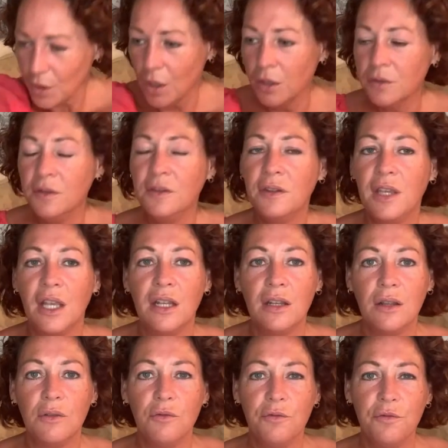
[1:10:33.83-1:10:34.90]
on skin
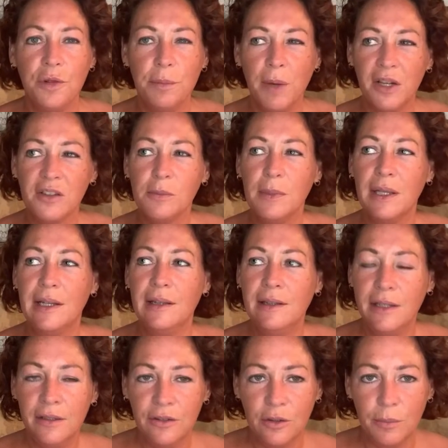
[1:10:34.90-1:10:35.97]
reminds me a
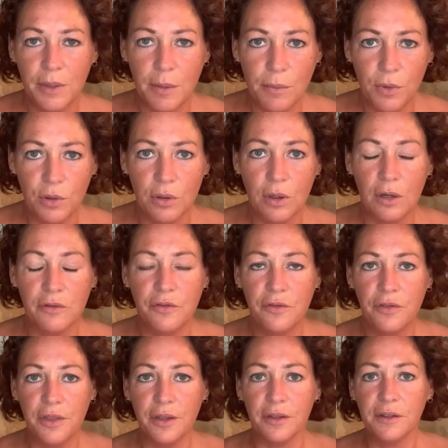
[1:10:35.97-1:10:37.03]
little bit more of
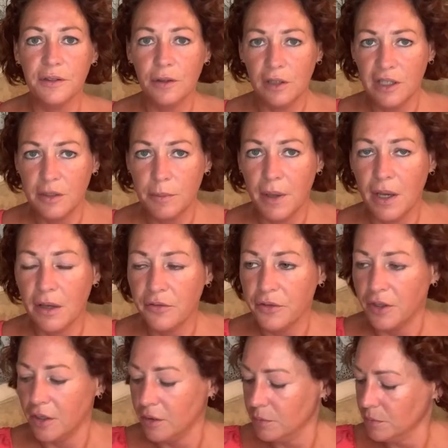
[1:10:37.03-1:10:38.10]
the solid
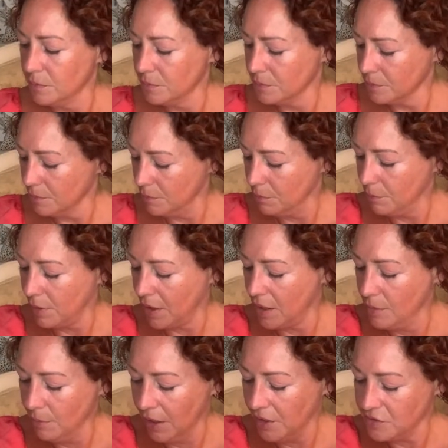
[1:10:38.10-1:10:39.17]
perfume, but it
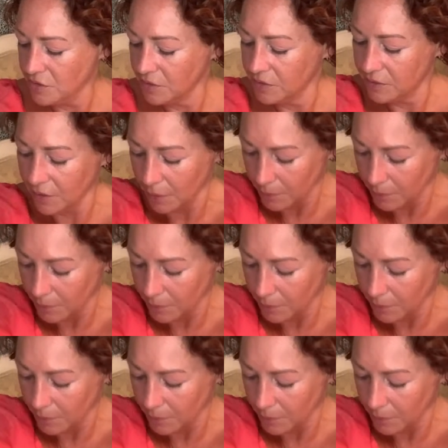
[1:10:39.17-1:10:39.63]
might just